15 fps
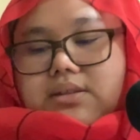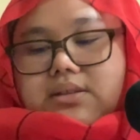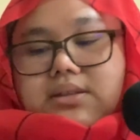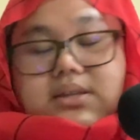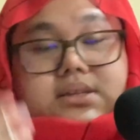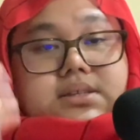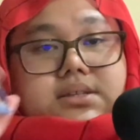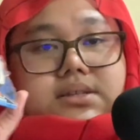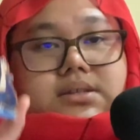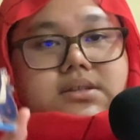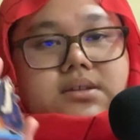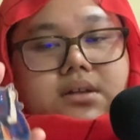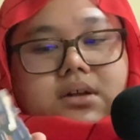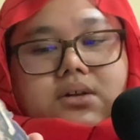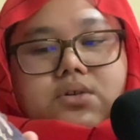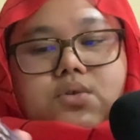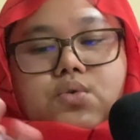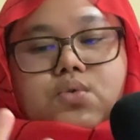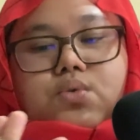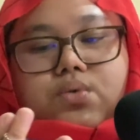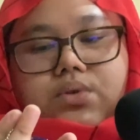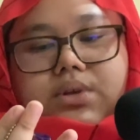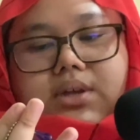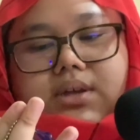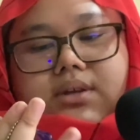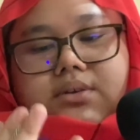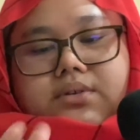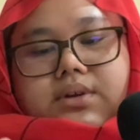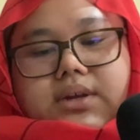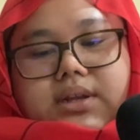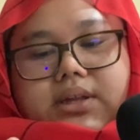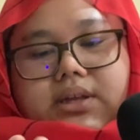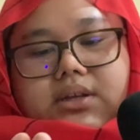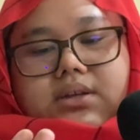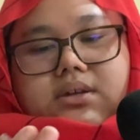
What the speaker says: This is a good acrylic